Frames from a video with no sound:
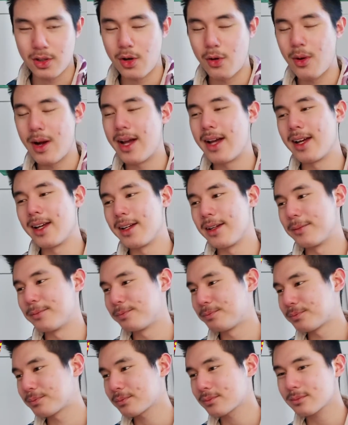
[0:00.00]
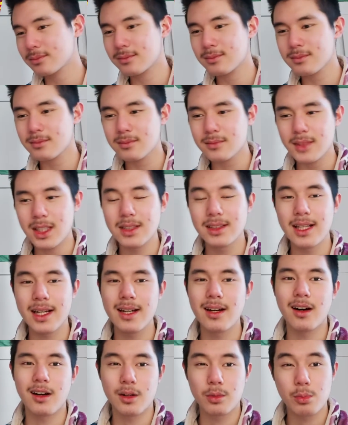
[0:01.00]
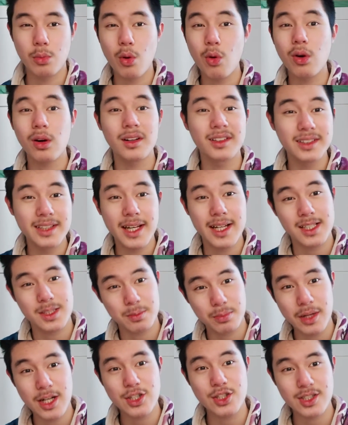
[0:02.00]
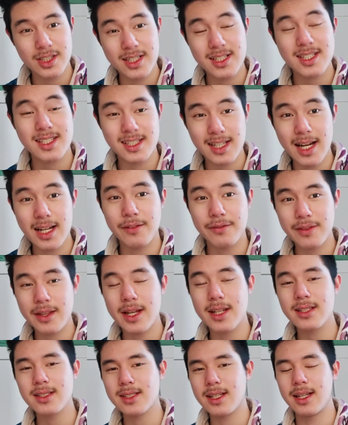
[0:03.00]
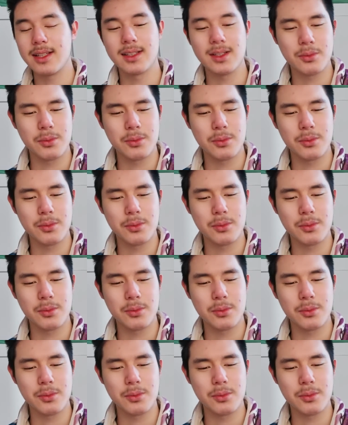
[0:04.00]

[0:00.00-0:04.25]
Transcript: Noé. They are more on the expressionist side of things, and